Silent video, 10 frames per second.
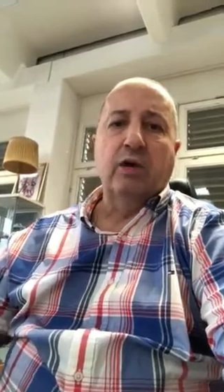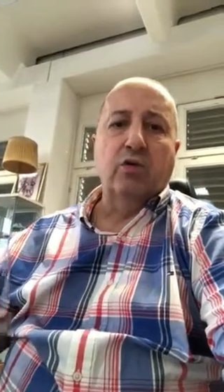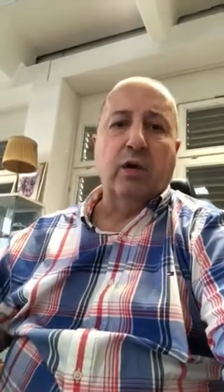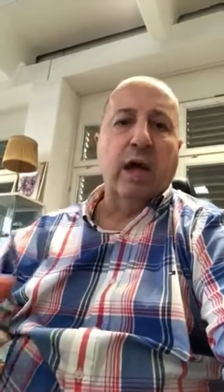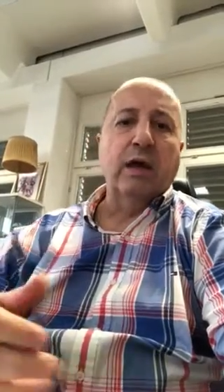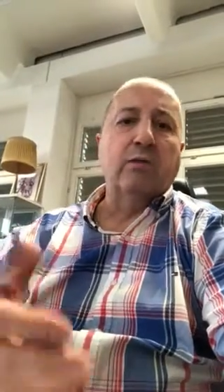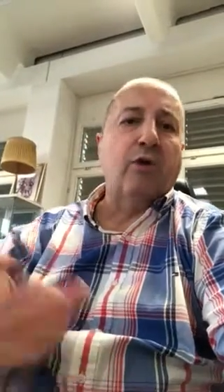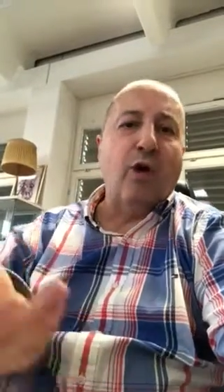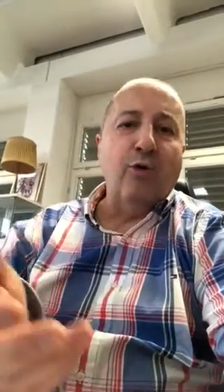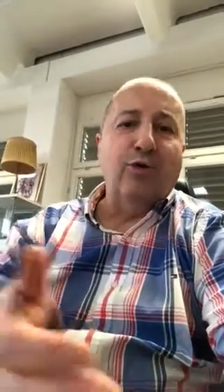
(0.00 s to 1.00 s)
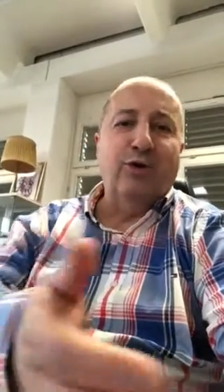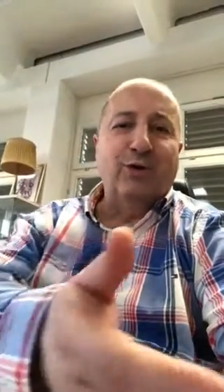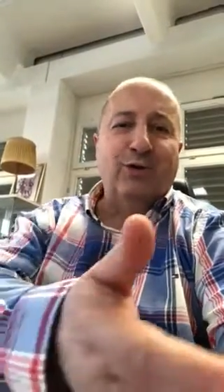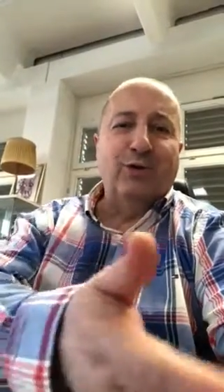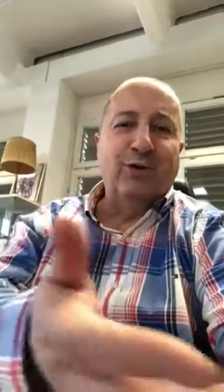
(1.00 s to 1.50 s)
You can coat
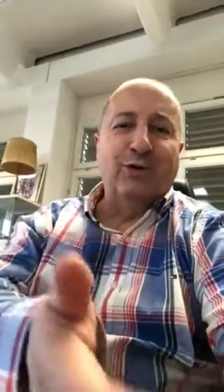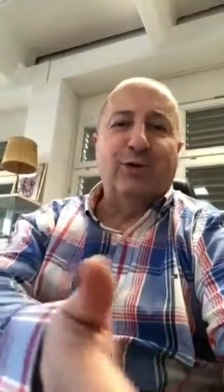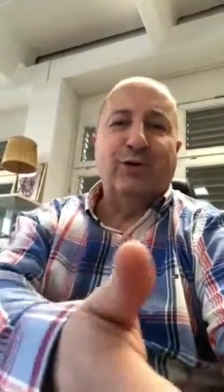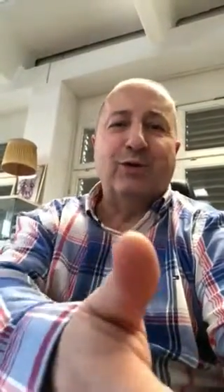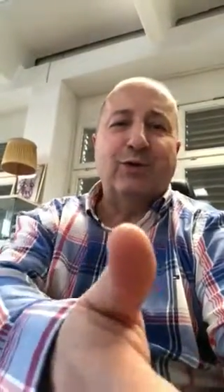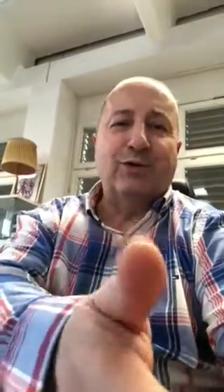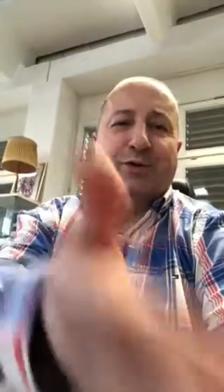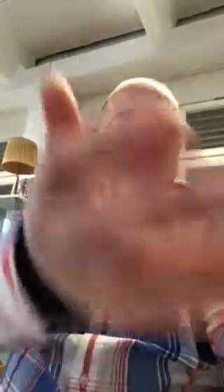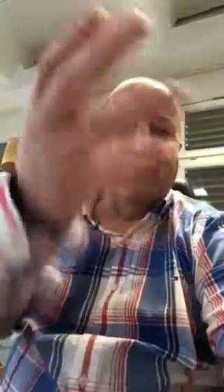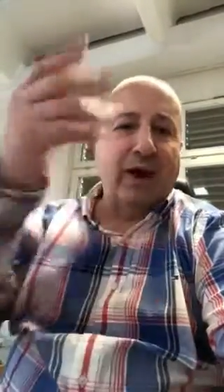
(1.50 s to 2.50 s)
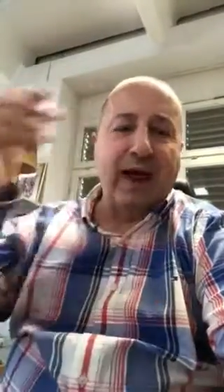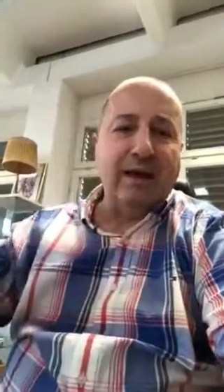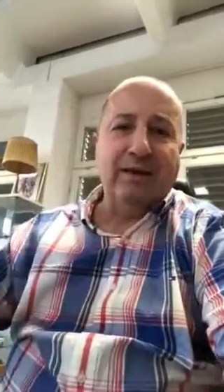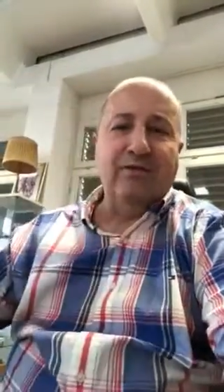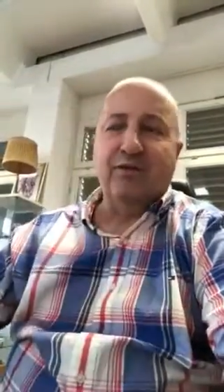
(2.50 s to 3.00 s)
your
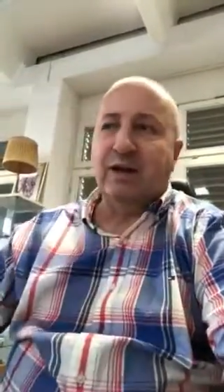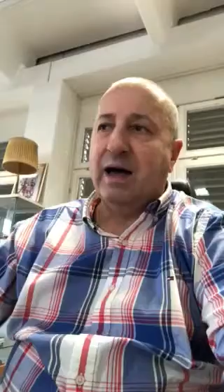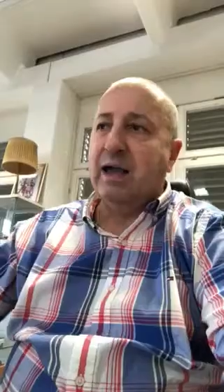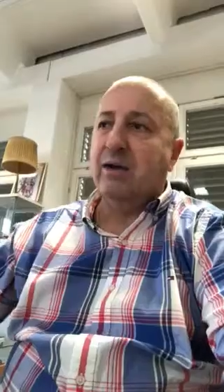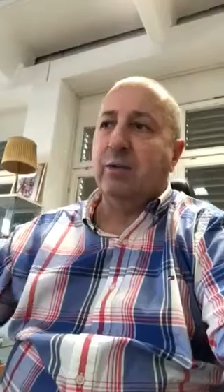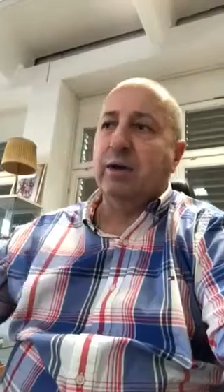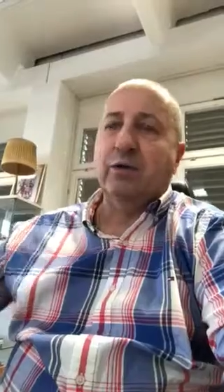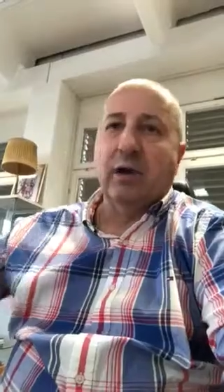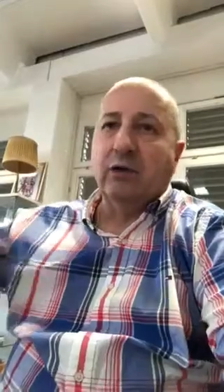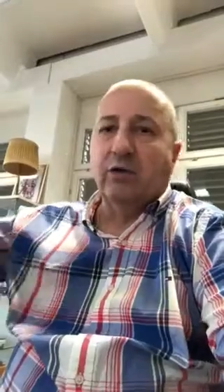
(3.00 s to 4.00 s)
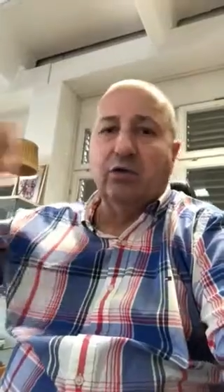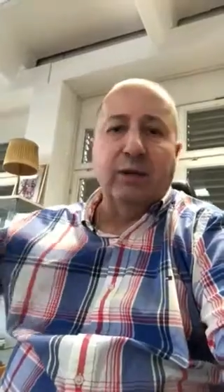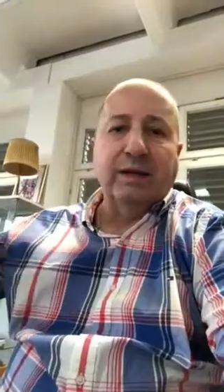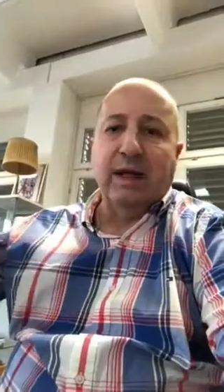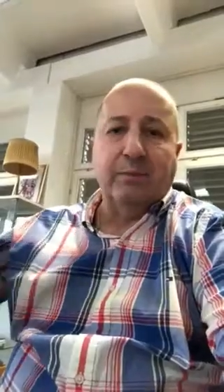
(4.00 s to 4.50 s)
hand if you like. Well, I'm not
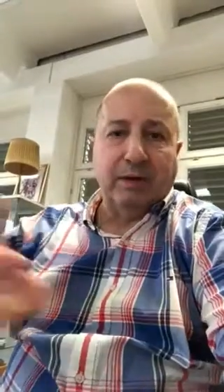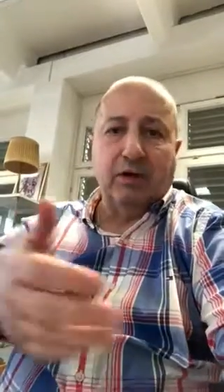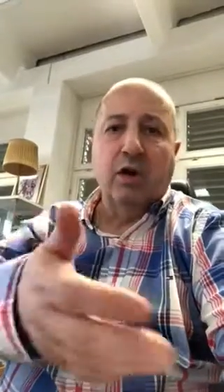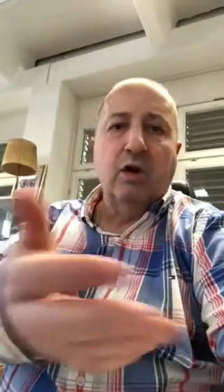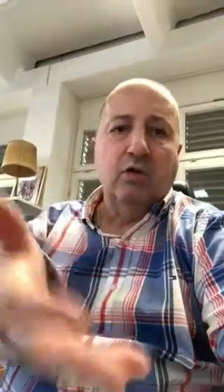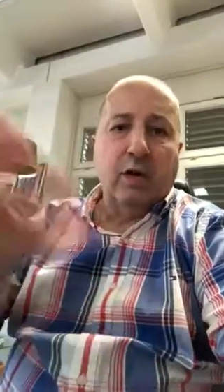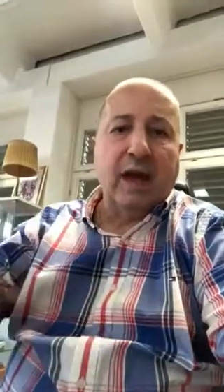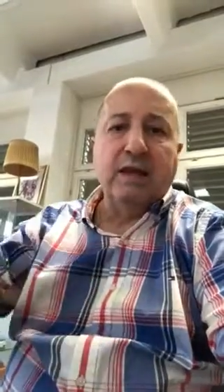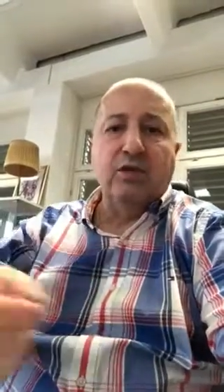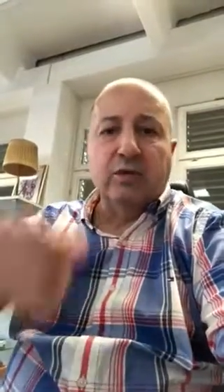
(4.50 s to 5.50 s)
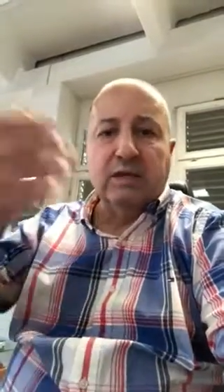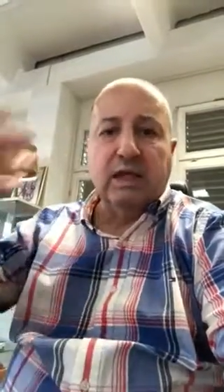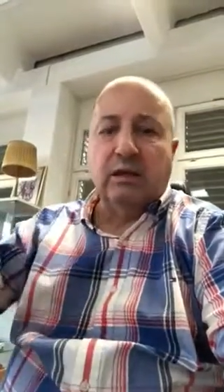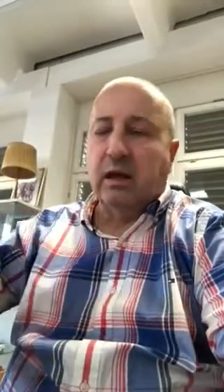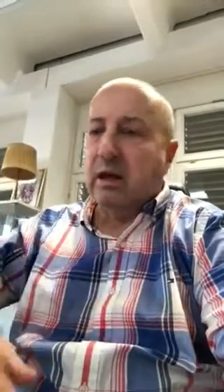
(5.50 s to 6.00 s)
doing that, but you can use
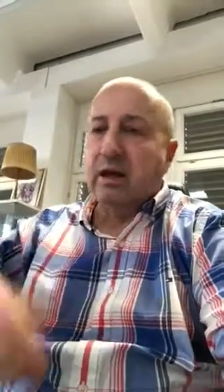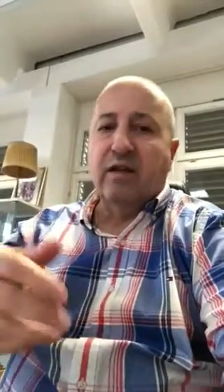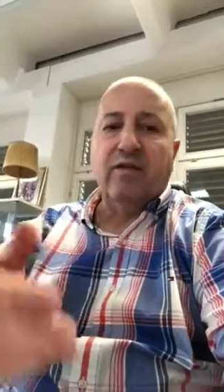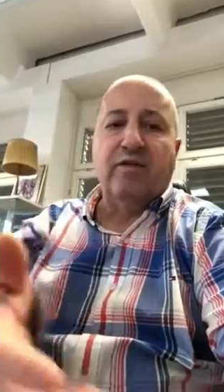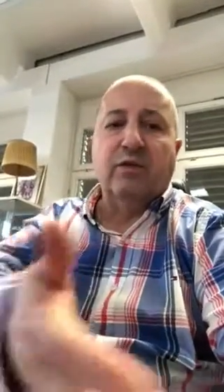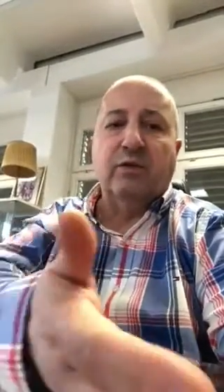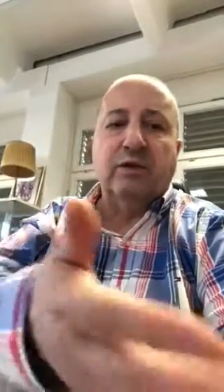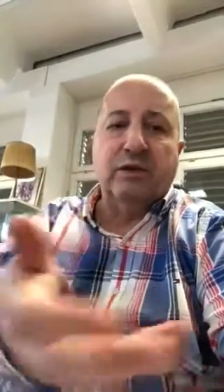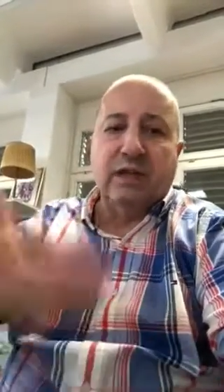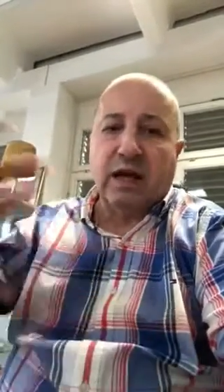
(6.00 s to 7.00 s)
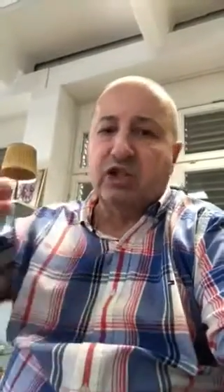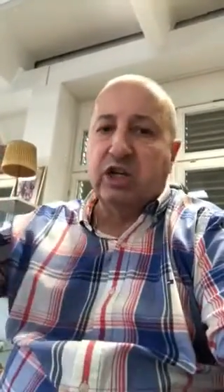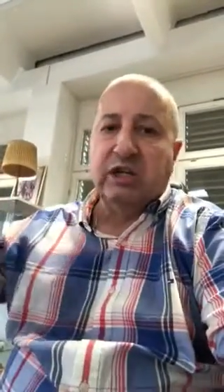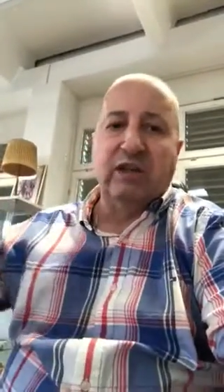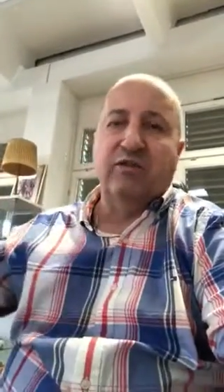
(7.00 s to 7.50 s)
it if you
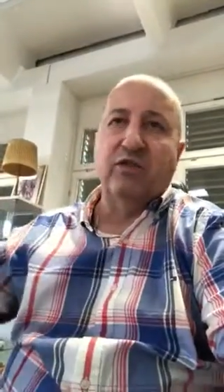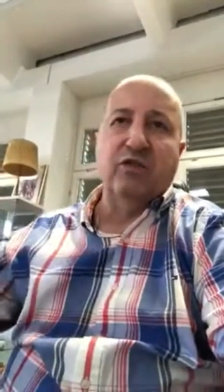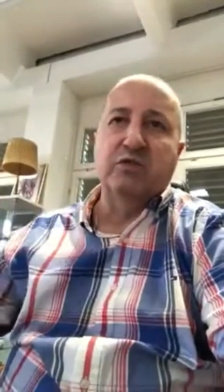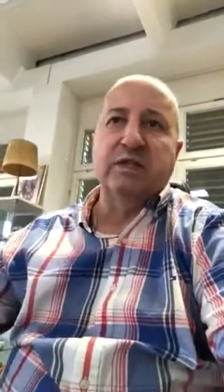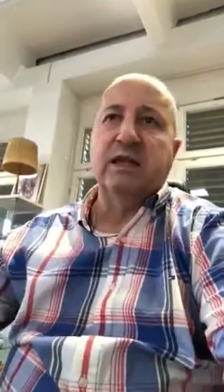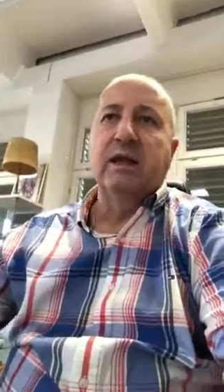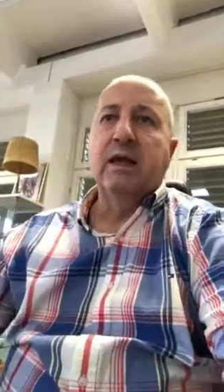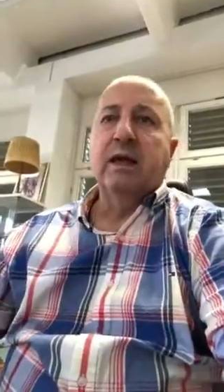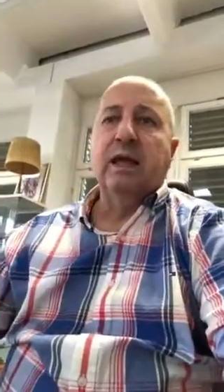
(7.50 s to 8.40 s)
touch it, if you use it.